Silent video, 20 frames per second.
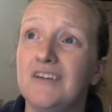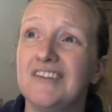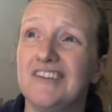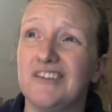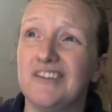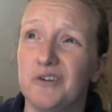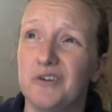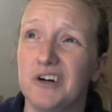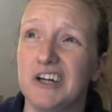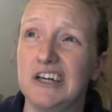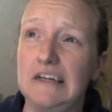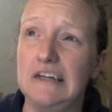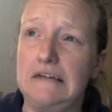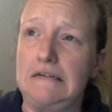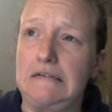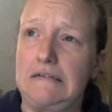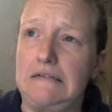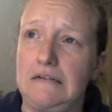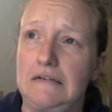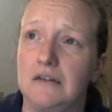Three.
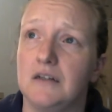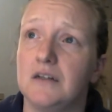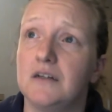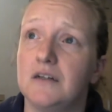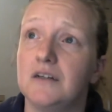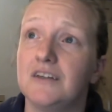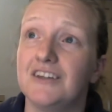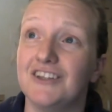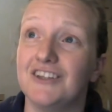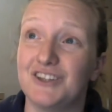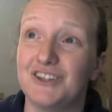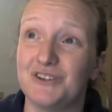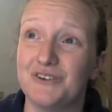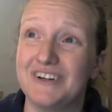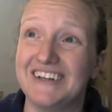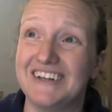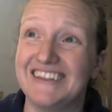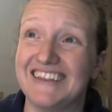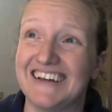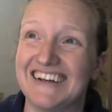There's
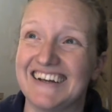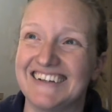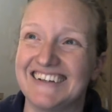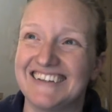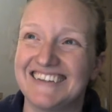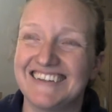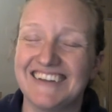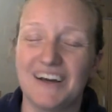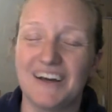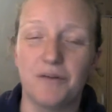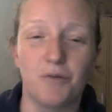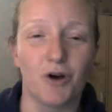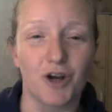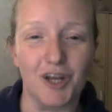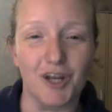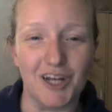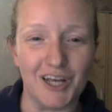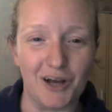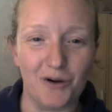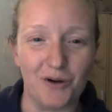three things. I'm not going
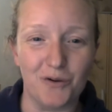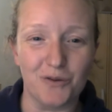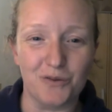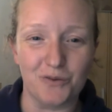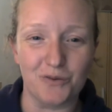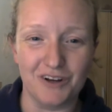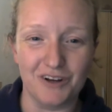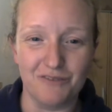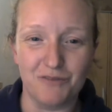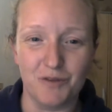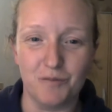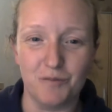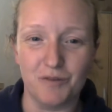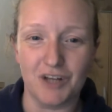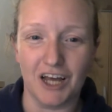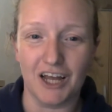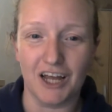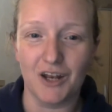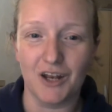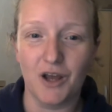to get all three of them
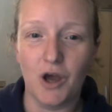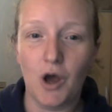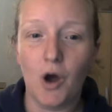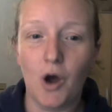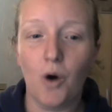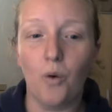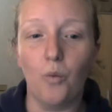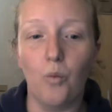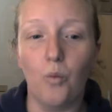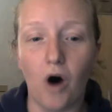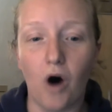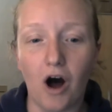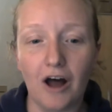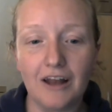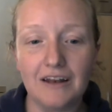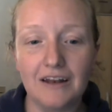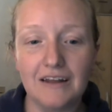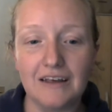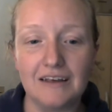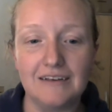done.
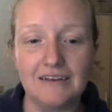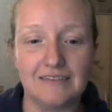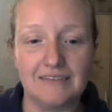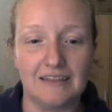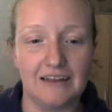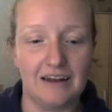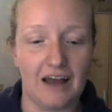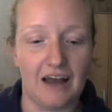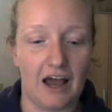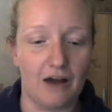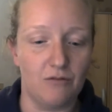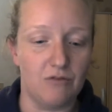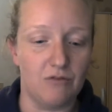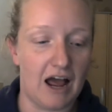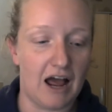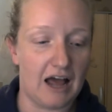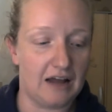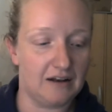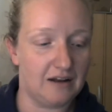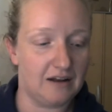One is that I
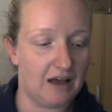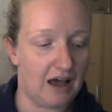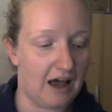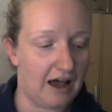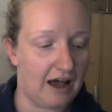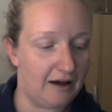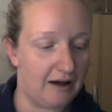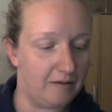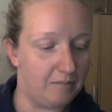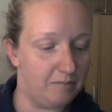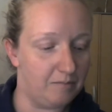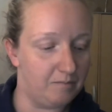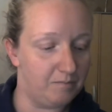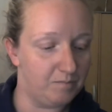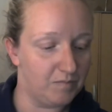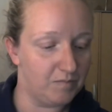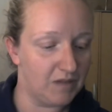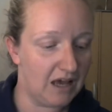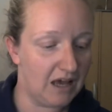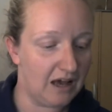ran um,
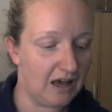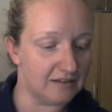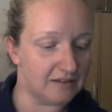a